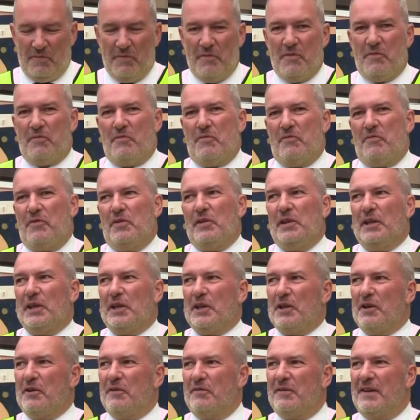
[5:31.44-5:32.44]
Well, funnily
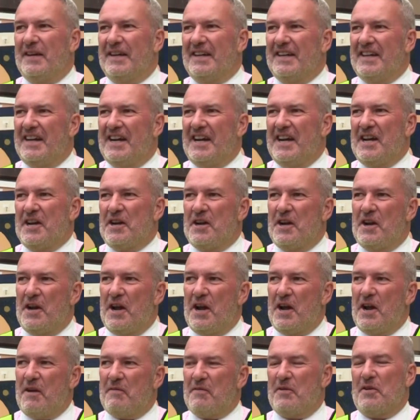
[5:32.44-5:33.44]
enough, I
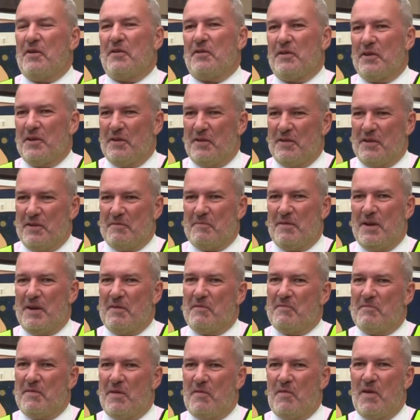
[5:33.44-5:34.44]
have the honour that my
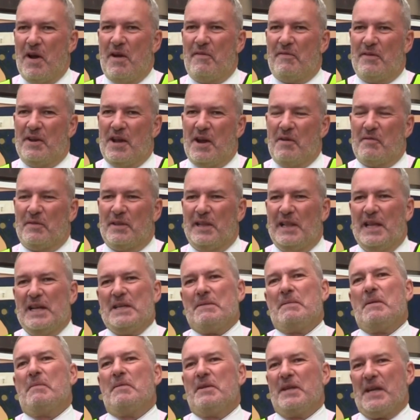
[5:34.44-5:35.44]
wife and I were the
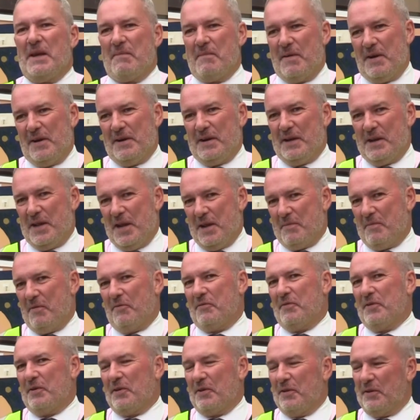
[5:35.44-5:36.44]
last people to get married in here
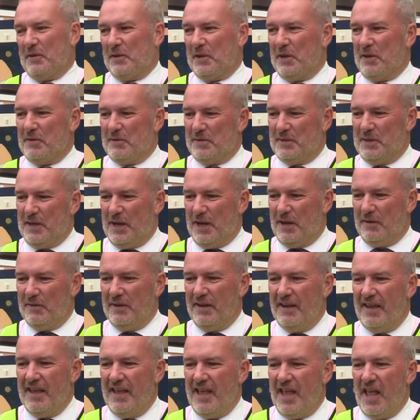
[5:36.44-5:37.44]
before it got closed down.
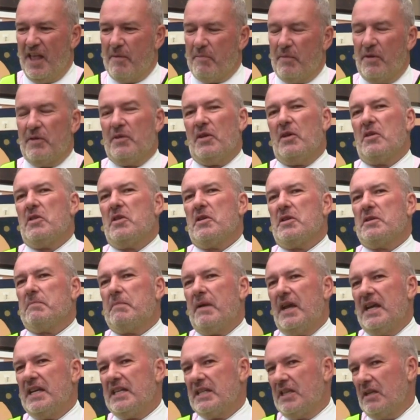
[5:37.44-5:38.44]
The
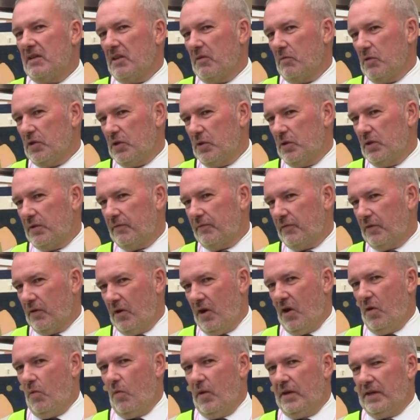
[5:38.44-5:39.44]
space that was used for
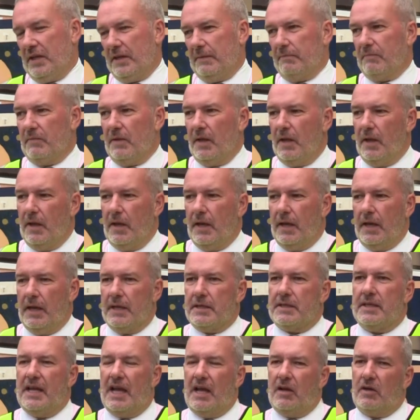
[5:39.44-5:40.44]
our wedding
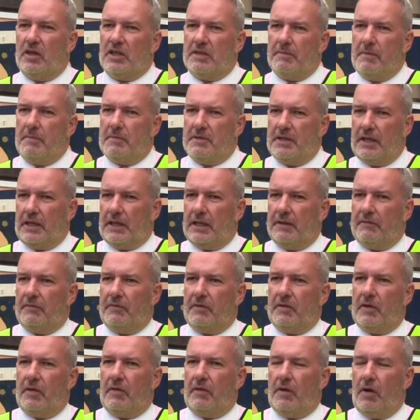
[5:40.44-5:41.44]
is now going to be particularly for
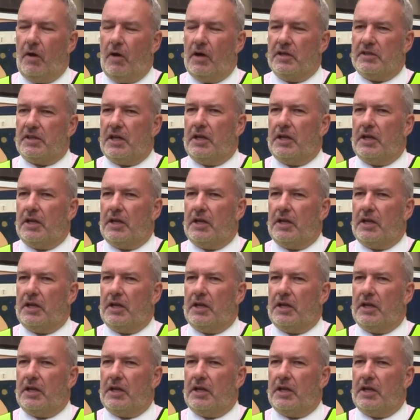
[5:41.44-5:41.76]
the arts.